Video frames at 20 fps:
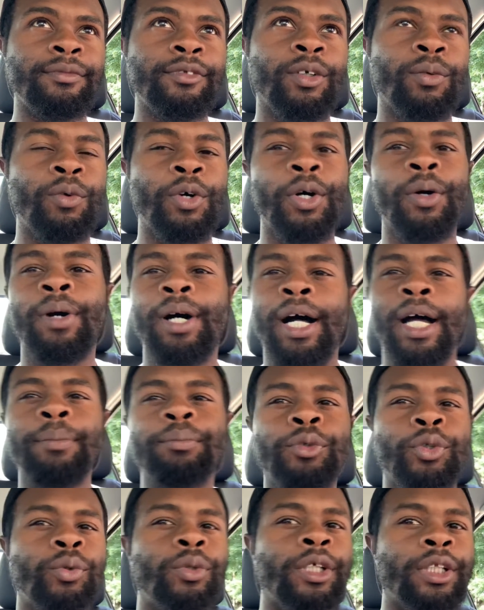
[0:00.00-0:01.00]
well,
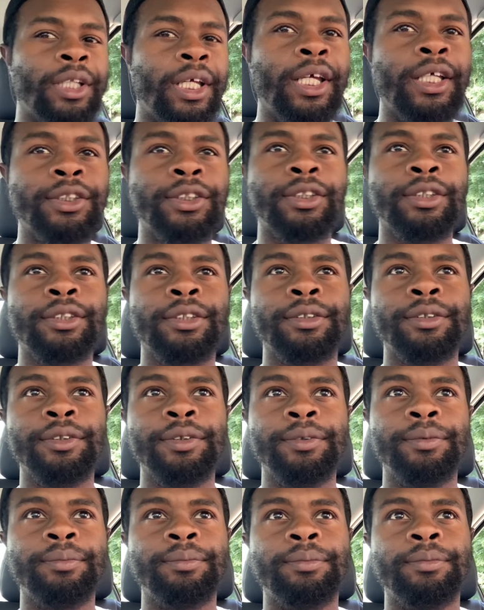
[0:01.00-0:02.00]
I'm doing this,
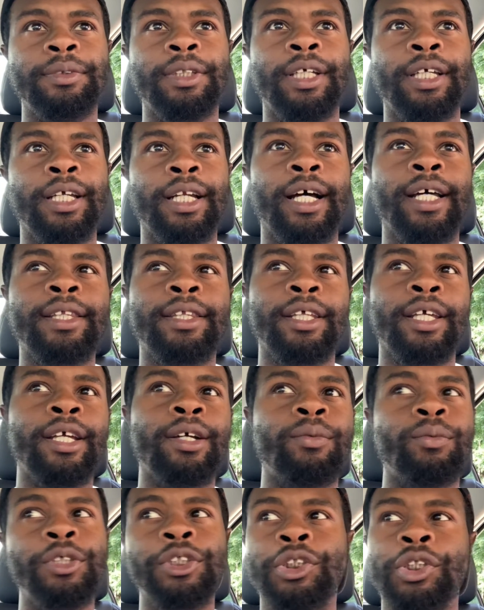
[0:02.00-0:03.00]
and I
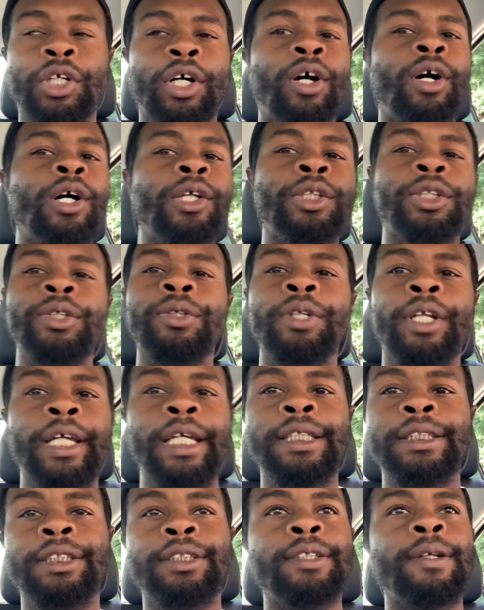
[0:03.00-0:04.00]
think we should all do
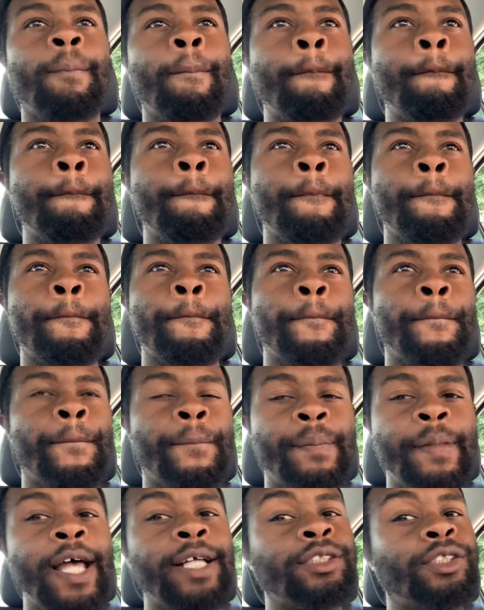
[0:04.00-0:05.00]
this.
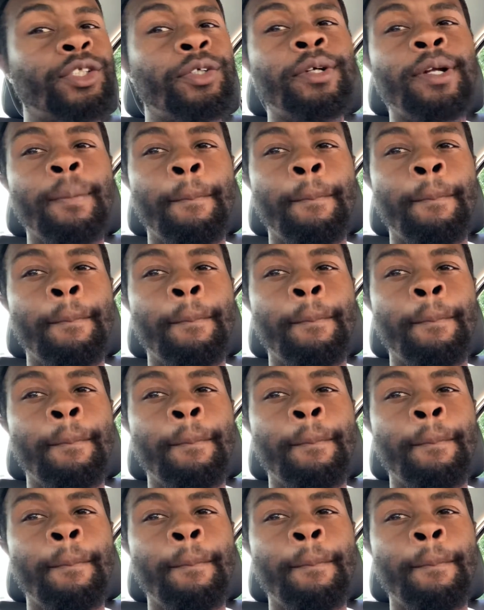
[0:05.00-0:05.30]
That's their